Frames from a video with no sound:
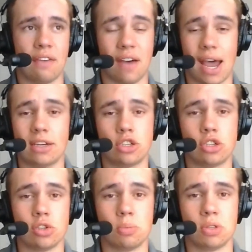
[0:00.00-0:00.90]
if I had to
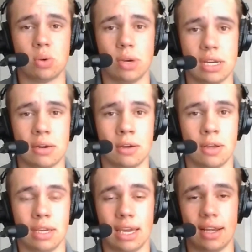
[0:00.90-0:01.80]
choose between
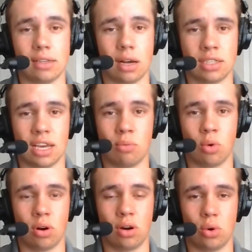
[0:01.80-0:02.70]
getting Dante
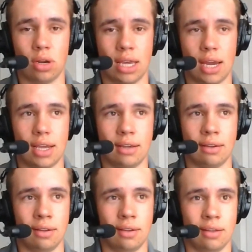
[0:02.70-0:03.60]
Moore or
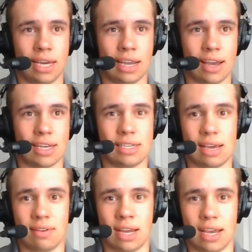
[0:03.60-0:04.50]
getting like a
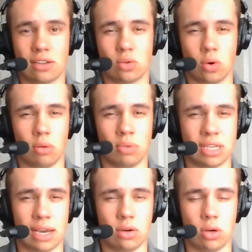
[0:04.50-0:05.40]
David Hicks or a
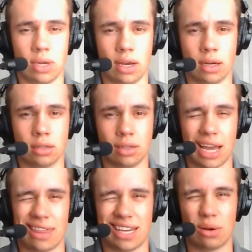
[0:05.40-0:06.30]
Mateo
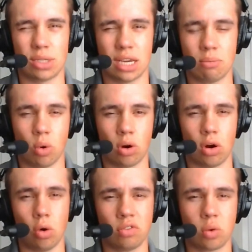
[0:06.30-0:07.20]
Uiagalelei, I think I would take
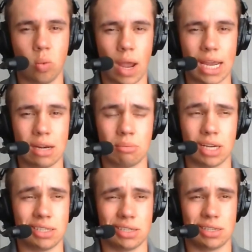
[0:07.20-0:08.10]
Moore over Wayne
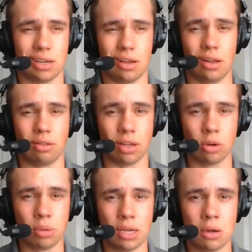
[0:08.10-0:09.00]
by just a
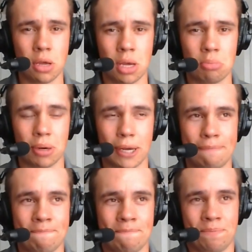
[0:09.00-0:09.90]
little bit.
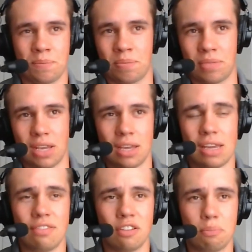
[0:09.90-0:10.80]
But
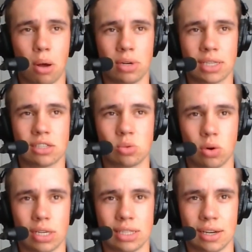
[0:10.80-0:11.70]
even if Bo Nix is
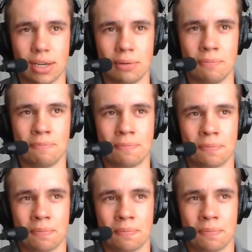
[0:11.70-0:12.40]
one and done,